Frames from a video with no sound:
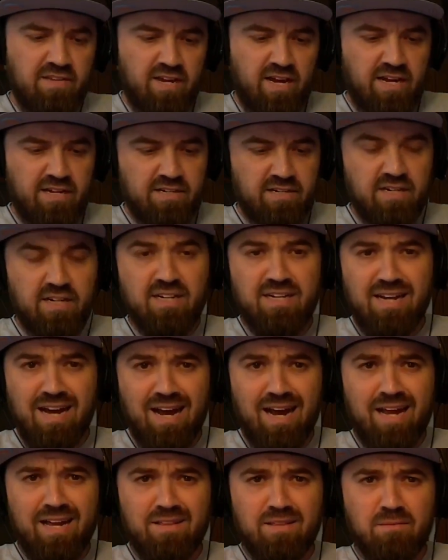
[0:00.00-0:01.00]
died. Did it
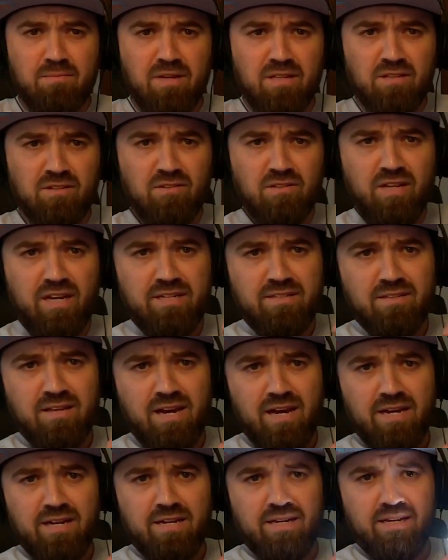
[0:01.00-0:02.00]
die? I think my little light
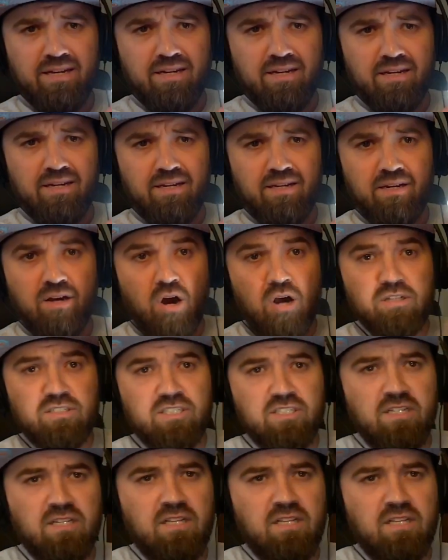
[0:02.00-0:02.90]
died. It's still